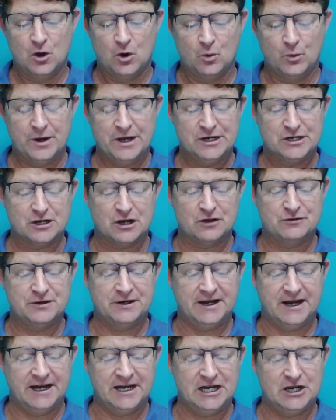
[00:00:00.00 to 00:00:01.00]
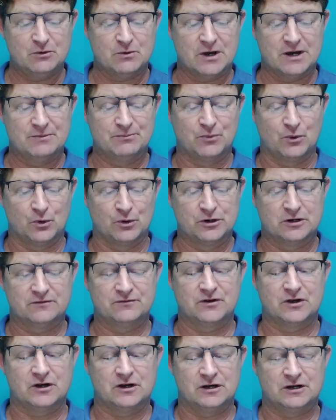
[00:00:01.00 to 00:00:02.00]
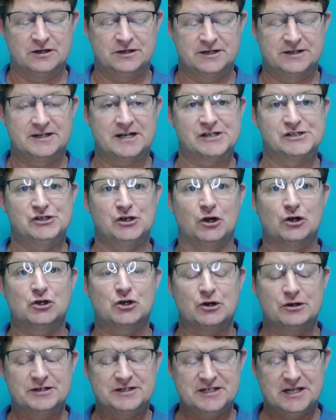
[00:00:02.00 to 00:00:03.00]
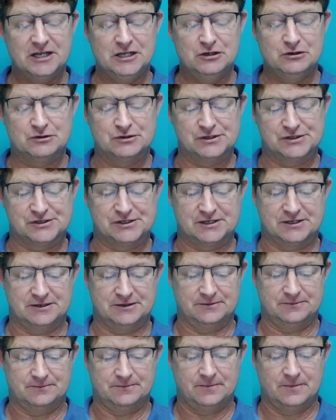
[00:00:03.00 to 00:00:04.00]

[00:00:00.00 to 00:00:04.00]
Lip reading: We know that anyone born of God does not continue to sin.